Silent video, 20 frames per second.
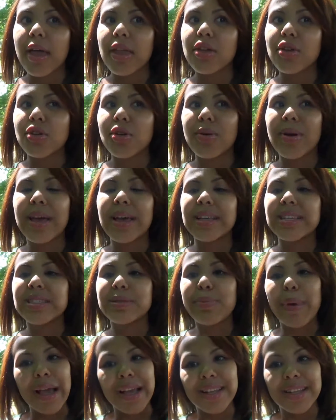you know,
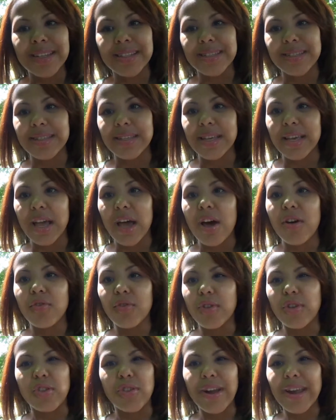expectancy
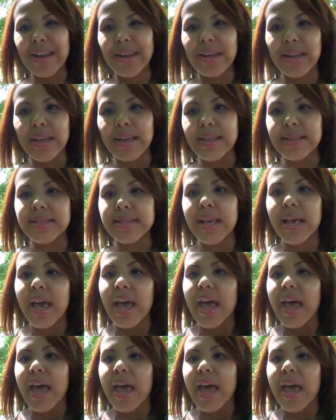of greatness,